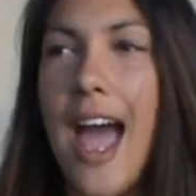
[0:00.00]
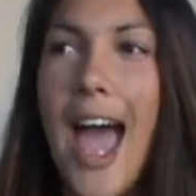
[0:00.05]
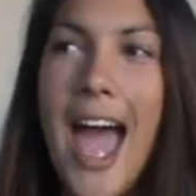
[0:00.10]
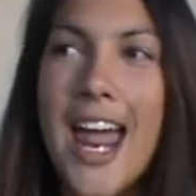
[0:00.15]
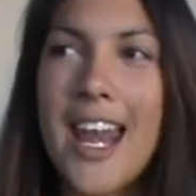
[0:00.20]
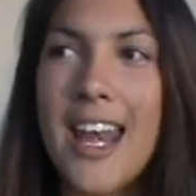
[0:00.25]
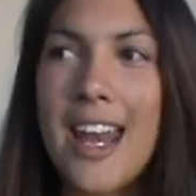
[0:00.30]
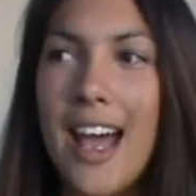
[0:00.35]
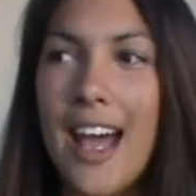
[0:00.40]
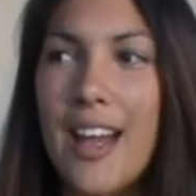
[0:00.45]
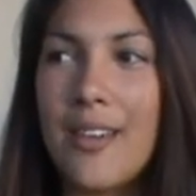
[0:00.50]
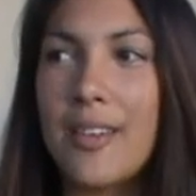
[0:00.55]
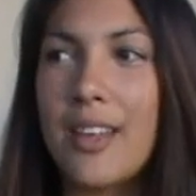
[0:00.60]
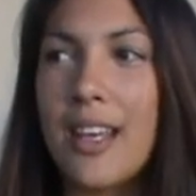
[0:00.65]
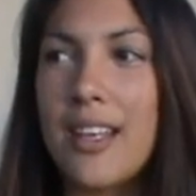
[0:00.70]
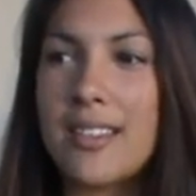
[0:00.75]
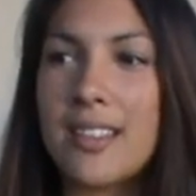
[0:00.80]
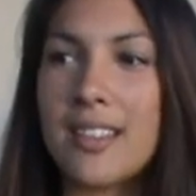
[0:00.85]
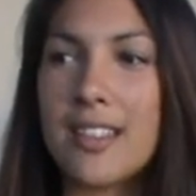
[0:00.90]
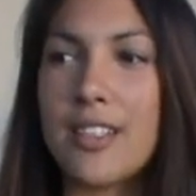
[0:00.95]
and I
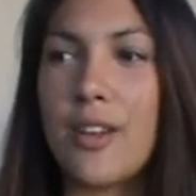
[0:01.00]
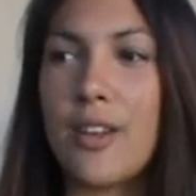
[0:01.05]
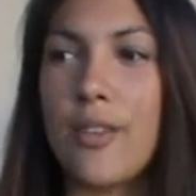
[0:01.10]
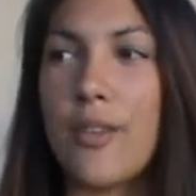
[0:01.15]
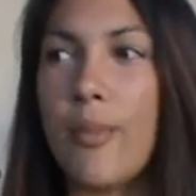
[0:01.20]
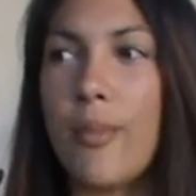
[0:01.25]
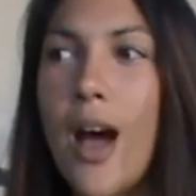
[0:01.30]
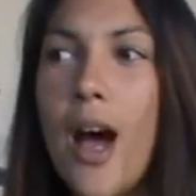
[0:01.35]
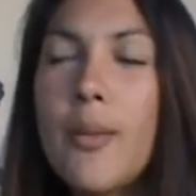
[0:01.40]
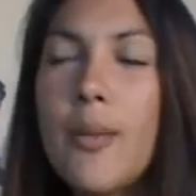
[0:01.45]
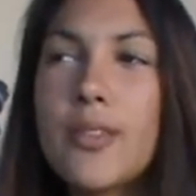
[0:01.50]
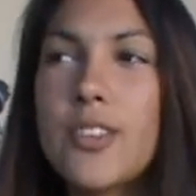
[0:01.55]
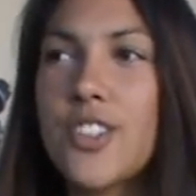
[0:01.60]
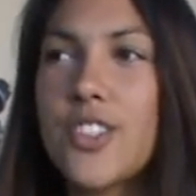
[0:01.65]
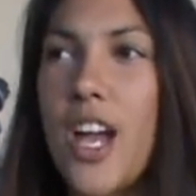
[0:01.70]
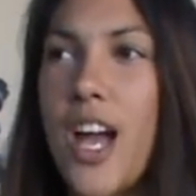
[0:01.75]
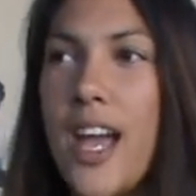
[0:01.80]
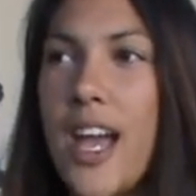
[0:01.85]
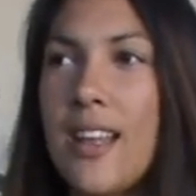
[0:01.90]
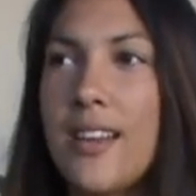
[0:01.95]
realized like you know the mom was
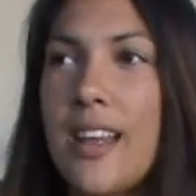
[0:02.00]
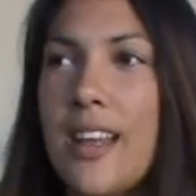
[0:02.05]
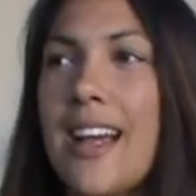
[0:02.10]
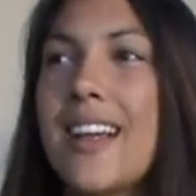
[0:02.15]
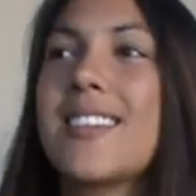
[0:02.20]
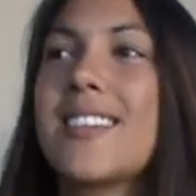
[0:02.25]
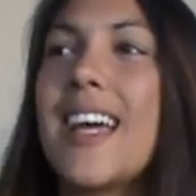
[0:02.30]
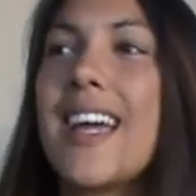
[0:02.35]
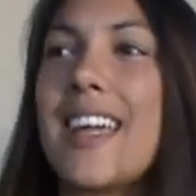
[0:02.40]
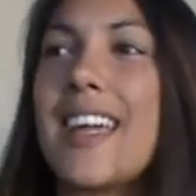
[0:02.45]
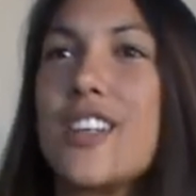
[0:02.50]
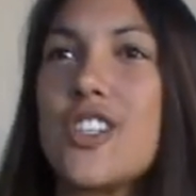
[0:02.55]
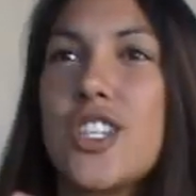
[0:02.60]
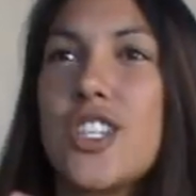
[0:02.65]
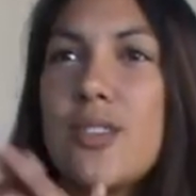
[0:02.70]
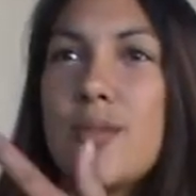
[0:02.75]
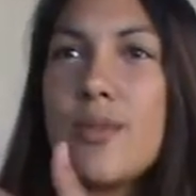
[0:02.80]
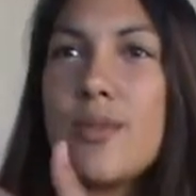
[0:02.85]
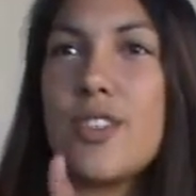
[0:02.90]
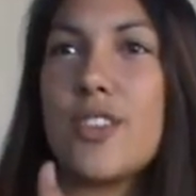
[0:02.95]
shy, and it's like
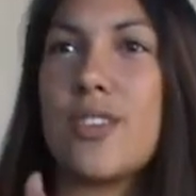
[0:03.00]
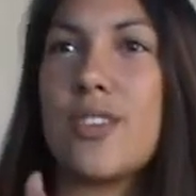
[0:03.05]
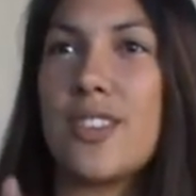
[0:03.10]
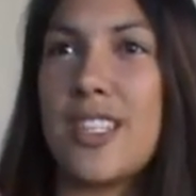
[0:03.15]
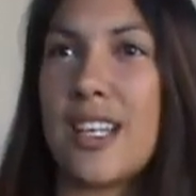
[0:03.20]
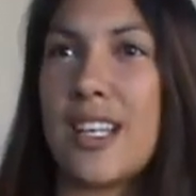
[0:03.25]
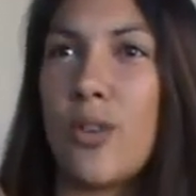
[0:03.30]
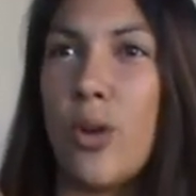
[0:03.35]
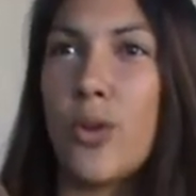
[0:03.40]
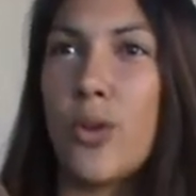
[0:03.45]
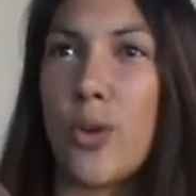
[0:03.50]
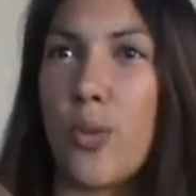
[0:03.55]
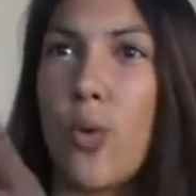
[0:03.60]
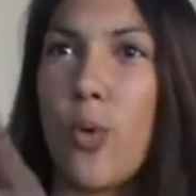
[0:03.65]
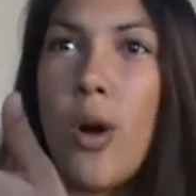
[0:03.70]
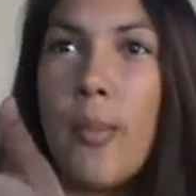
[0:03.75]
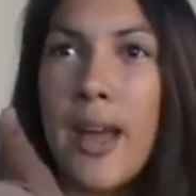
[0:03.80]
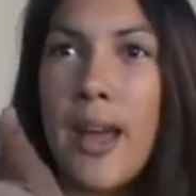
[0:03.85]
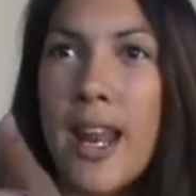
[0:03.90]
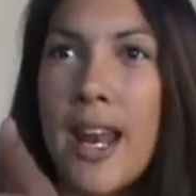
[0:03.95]
she, it's like an older
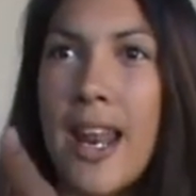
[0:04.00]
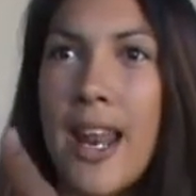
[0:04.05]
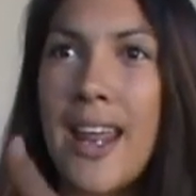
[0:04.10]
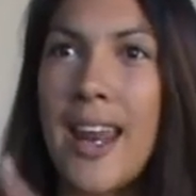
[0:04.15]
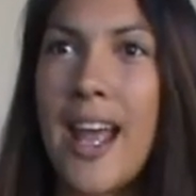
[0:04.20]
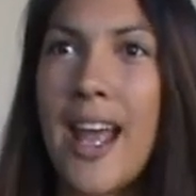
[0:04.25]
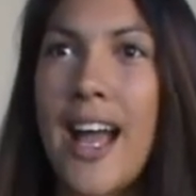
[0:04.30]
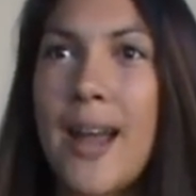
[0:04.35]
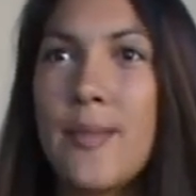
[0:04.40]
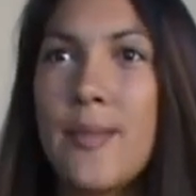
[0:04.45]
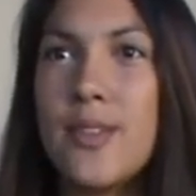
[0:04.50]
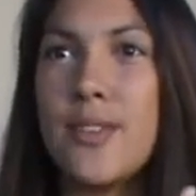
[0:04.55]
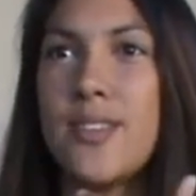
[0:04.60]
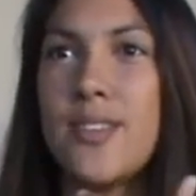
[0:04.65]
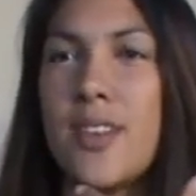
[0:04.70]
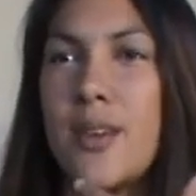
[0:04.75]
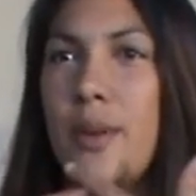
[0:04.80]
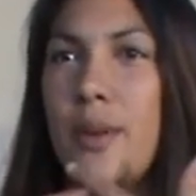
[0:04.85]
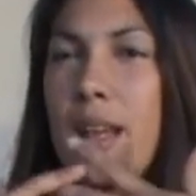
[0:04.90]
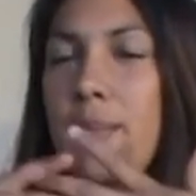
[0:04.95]
woman, and I'm
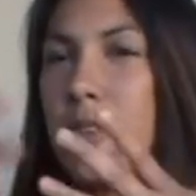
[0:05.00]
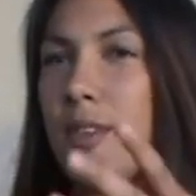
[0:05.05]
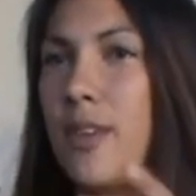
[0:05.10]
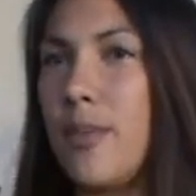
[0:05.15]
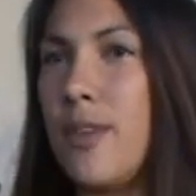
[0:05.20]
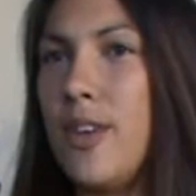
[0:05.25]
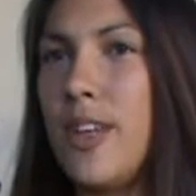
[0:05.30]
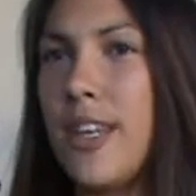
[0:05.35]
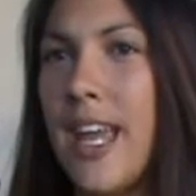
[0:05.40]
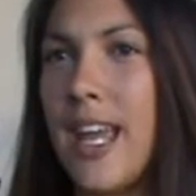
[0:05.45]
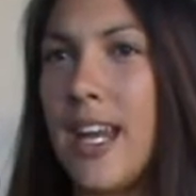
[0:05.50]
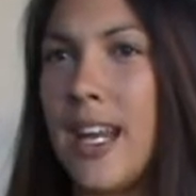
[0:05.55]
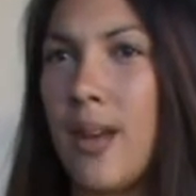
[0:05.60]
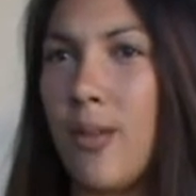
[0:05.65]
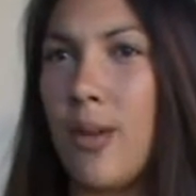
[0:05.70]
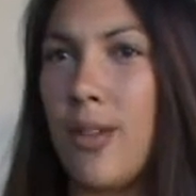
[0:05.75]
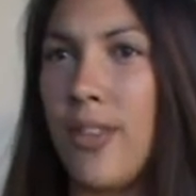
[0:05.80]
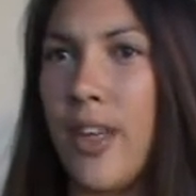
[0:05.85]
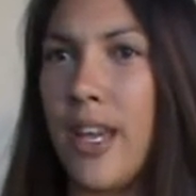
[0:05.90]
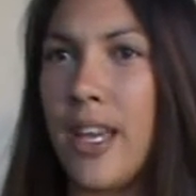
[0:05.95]
used to when I'm
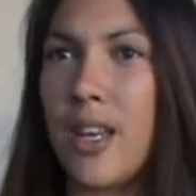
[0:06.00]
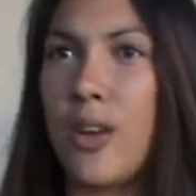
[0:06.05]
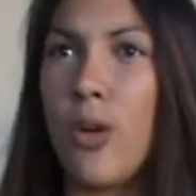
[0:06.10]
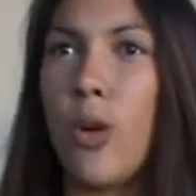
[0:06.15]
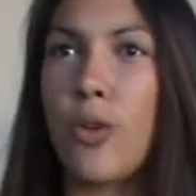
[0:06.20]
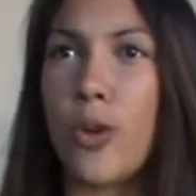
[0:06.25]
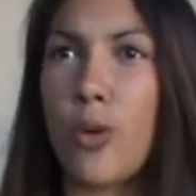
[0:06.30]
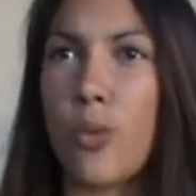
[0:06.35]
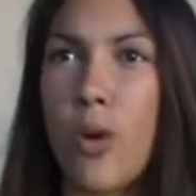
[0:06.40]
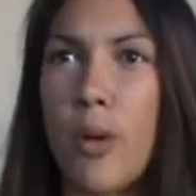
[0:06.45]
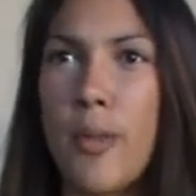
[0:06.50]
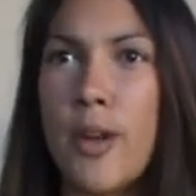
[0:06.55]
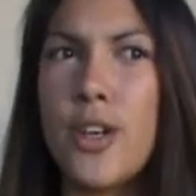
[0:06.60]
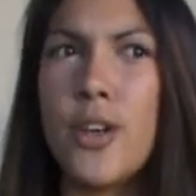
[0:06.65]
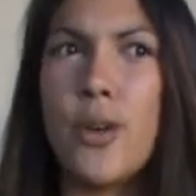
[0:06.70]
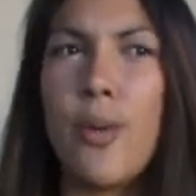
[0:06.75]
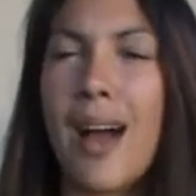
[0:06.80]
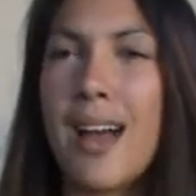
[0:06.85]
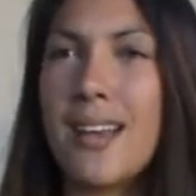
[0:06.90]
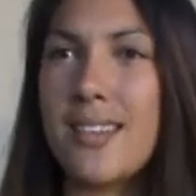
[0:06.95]
communicating with like an older woman
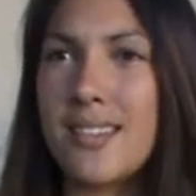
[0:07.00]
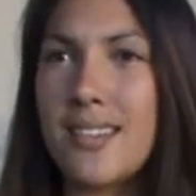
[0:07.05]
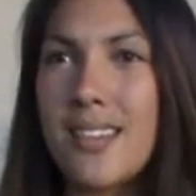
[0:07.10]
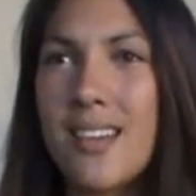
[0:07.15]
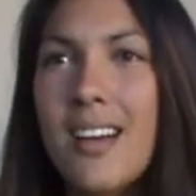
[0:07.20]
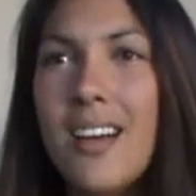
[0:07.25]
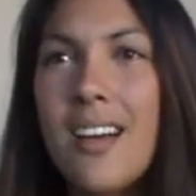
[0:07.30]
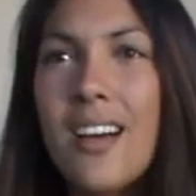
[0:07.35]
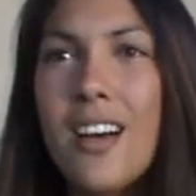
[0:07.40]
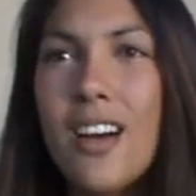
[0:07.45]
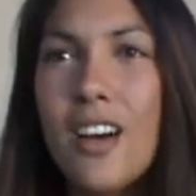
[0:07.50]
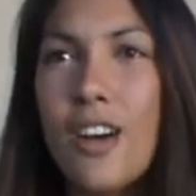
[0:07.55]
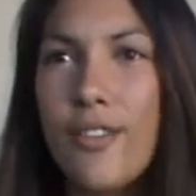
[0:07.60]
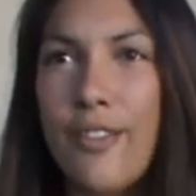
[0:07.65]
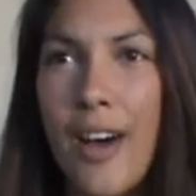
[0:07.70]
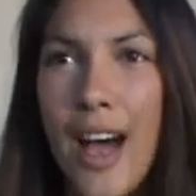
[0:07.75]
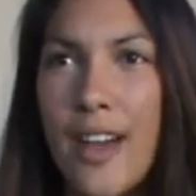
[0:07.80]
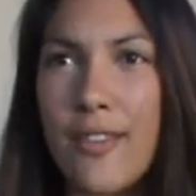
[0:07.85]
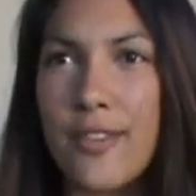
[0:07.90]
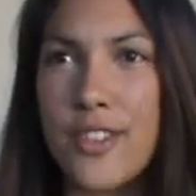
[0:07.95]
who has
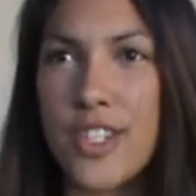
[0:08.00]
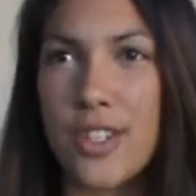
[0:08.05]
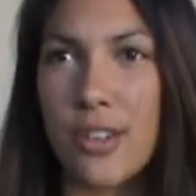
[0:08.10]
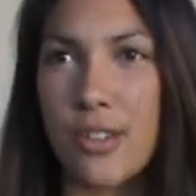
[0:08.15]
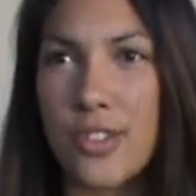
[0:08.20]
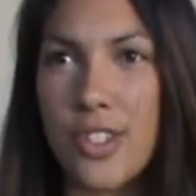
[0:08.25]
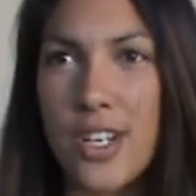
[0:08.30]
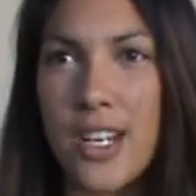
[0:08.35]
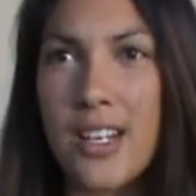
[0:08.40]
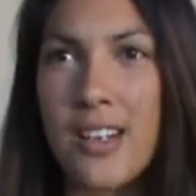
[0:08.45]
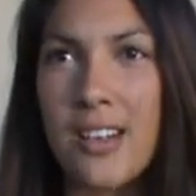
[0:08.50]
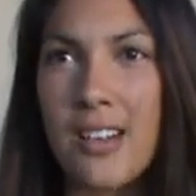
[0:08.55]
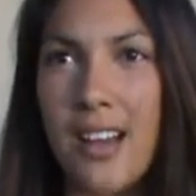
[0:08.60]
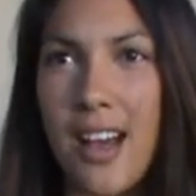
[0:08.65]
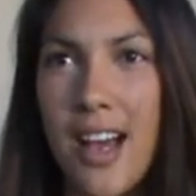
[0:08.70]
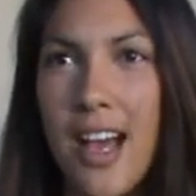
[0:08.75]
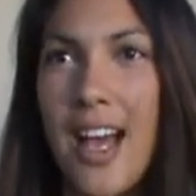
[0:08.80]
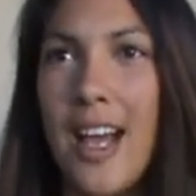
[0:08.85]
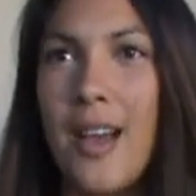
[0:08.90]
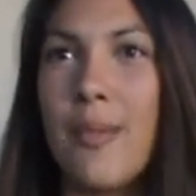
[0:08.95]
five children,
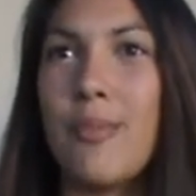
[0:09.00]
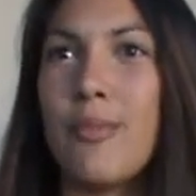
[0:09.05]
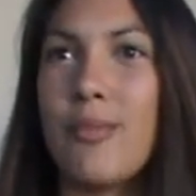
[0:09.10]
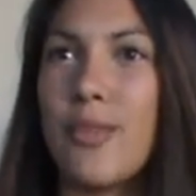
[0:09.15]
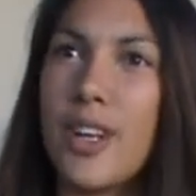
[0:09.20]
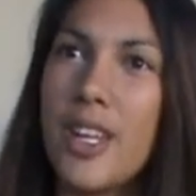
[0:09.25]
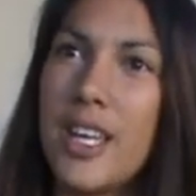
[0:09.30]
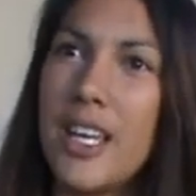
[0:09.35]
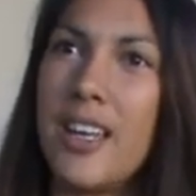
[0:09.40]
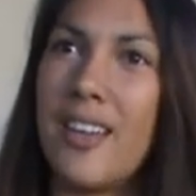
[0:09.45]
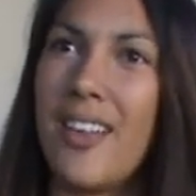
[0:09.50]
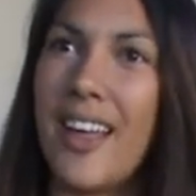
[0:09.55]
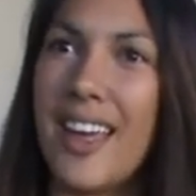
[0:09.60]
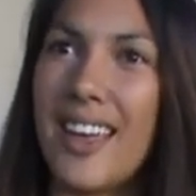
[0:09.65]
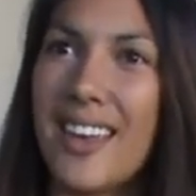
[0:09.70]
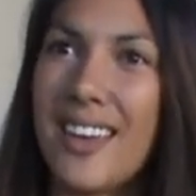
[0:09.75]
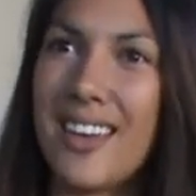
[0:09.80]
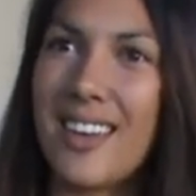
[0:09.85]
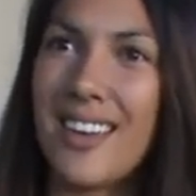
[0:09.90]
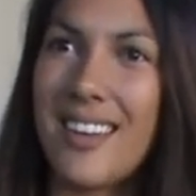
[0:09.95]
I'm really
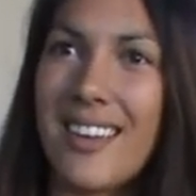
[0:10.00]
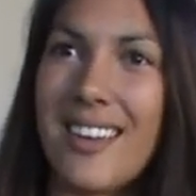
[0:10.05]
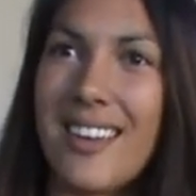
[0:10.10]
like,